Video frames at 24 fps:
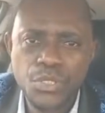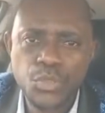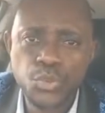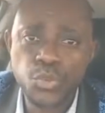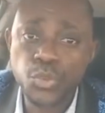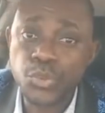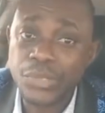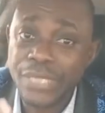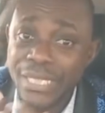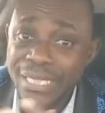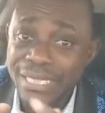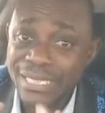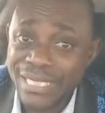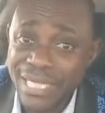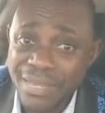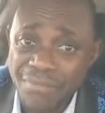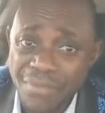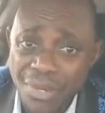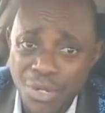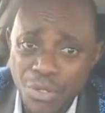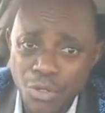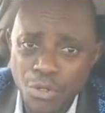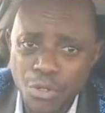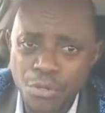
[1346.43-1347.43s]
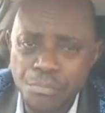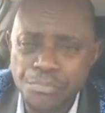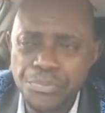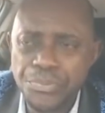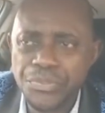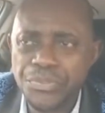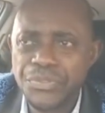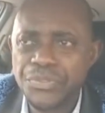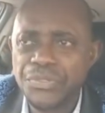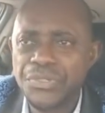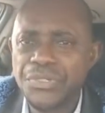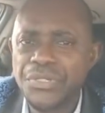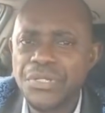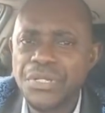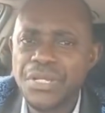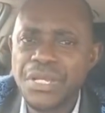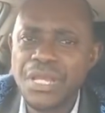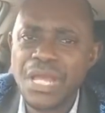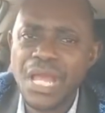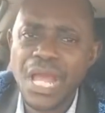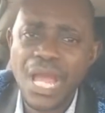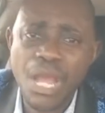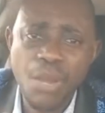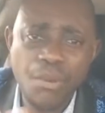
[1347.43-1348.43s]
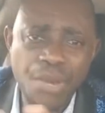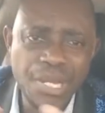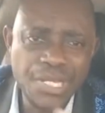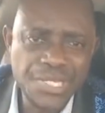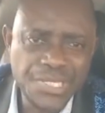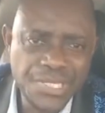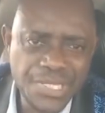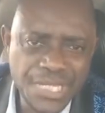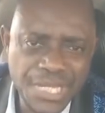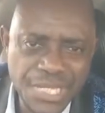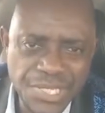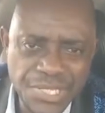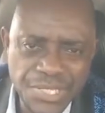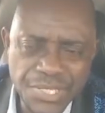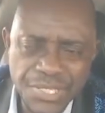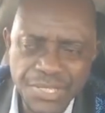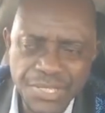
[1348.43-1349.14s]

to develop our state.